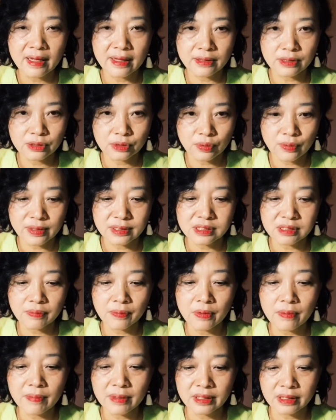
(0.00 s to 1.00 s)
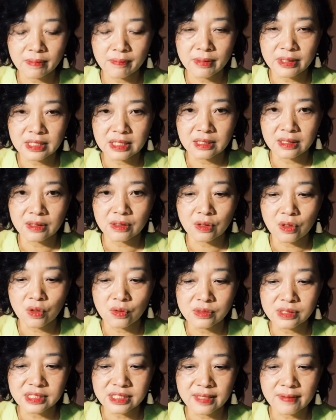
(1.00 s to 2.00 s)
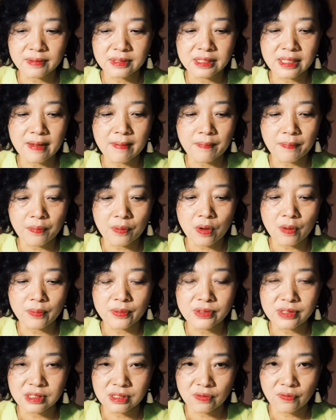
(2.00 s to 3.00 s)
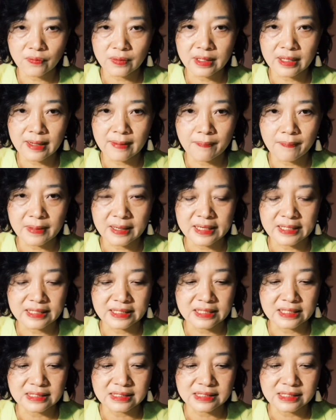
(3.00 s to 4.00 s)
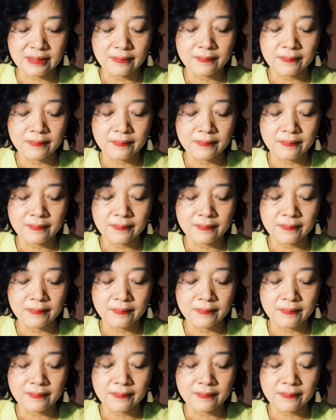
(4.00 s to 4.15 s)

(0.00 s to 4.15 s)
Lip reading: and transfer mathematical concepts and problem-solving abilities.